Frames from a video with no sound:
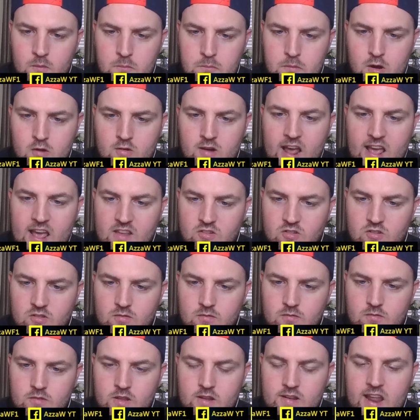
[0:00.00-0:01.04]
Perez,
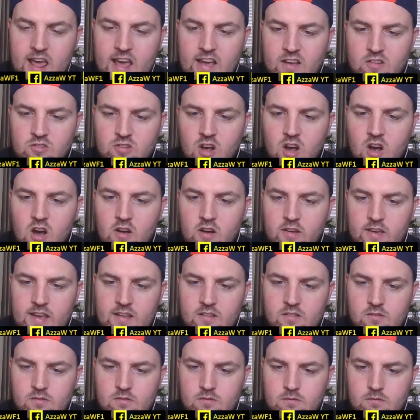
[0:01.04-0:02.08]
the next target.
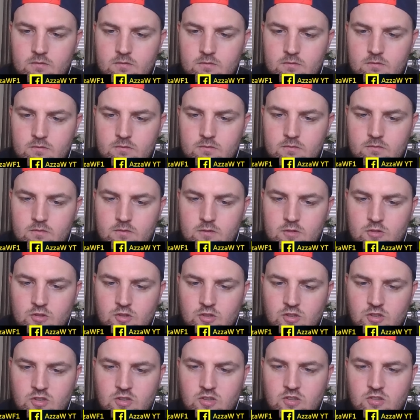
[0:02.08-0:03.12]

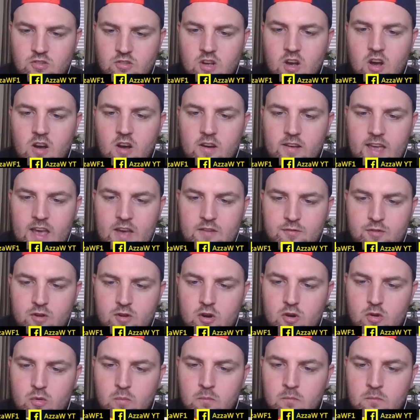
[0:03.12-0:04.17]
Just can't get through.